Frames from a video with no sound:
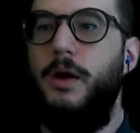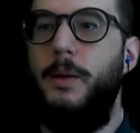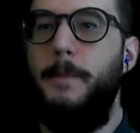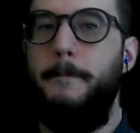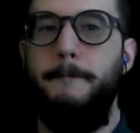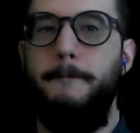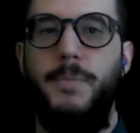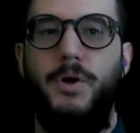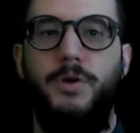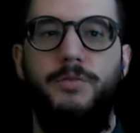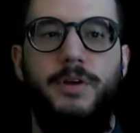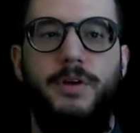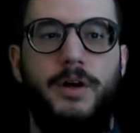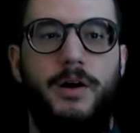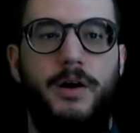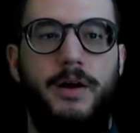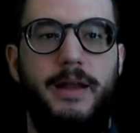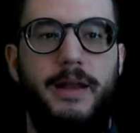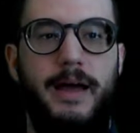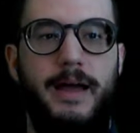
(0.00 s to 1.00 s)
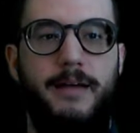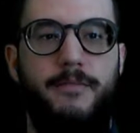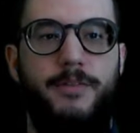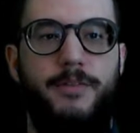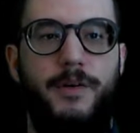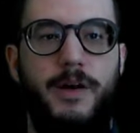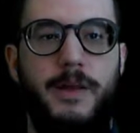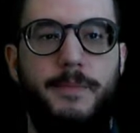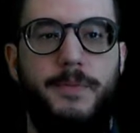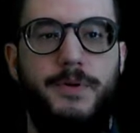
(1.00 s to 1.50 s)
Moving on, I have
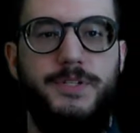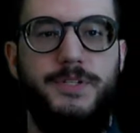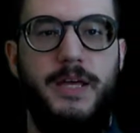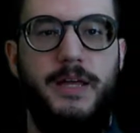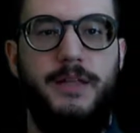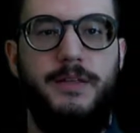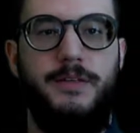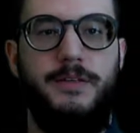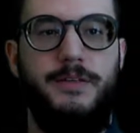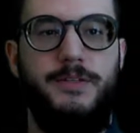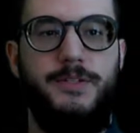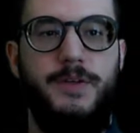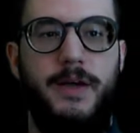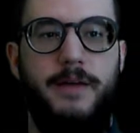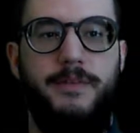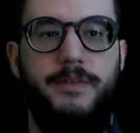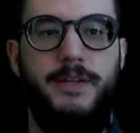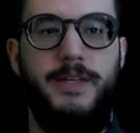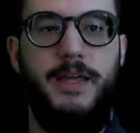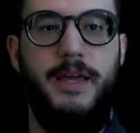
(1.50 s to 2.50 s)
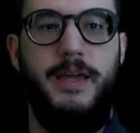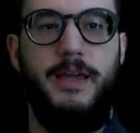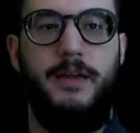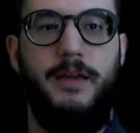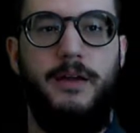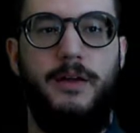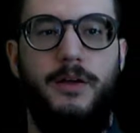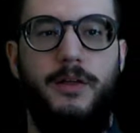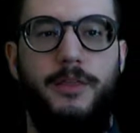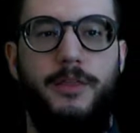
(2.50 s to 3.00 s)
30%, so I have to take
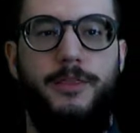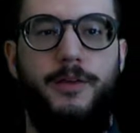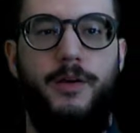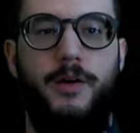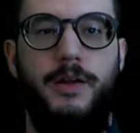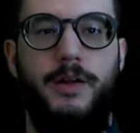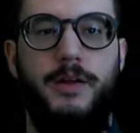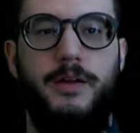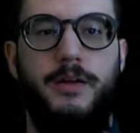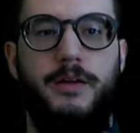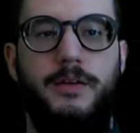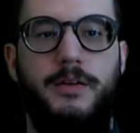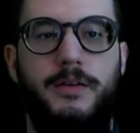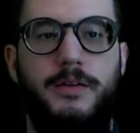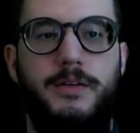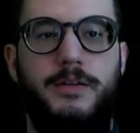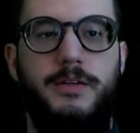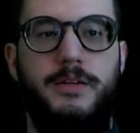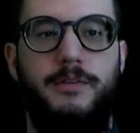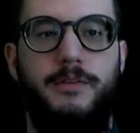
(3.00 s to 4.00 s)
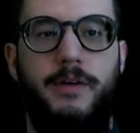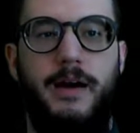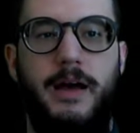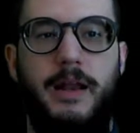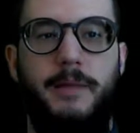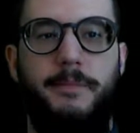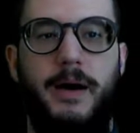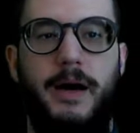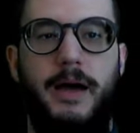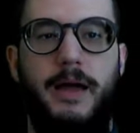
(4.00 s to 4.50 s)
30
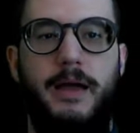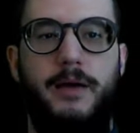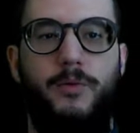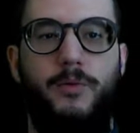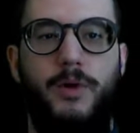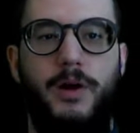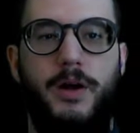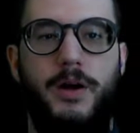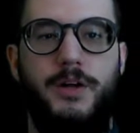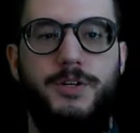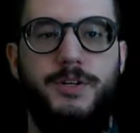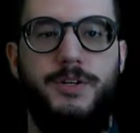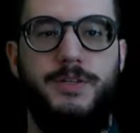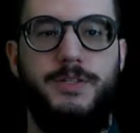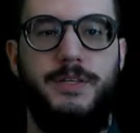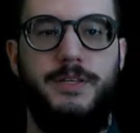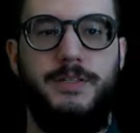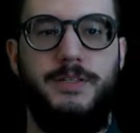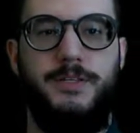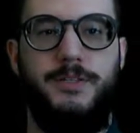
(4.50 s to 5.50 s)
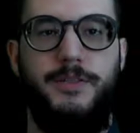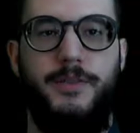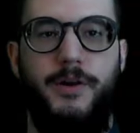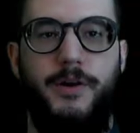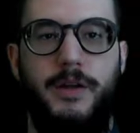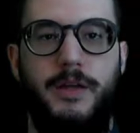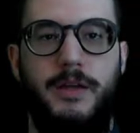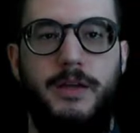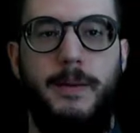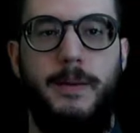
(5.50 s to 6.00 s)
divided by 100 since it's
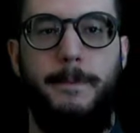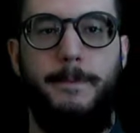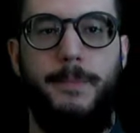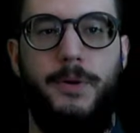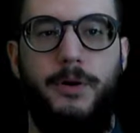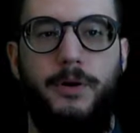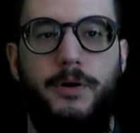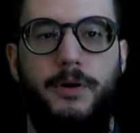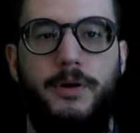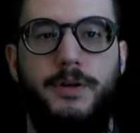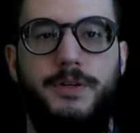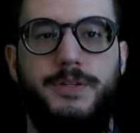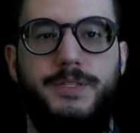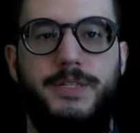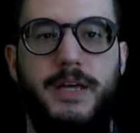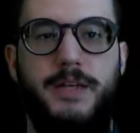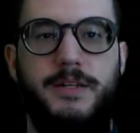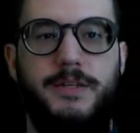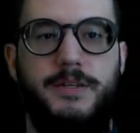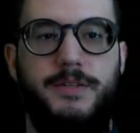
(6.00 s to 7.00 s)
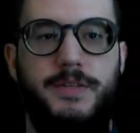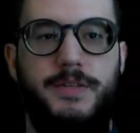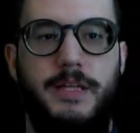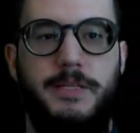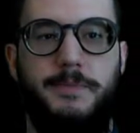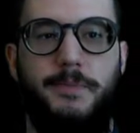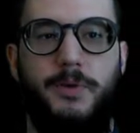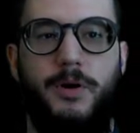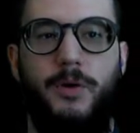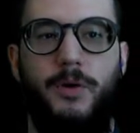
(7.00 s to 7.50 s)
30%, so
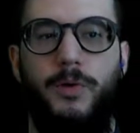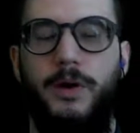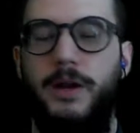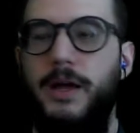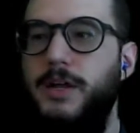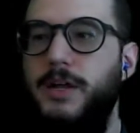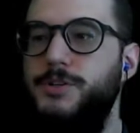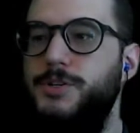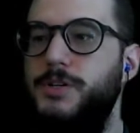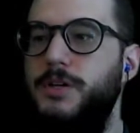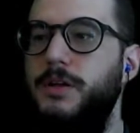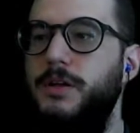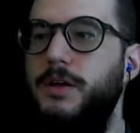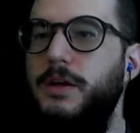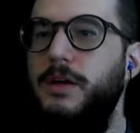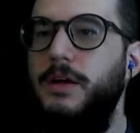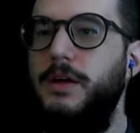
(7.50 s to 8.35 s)
that's per 100.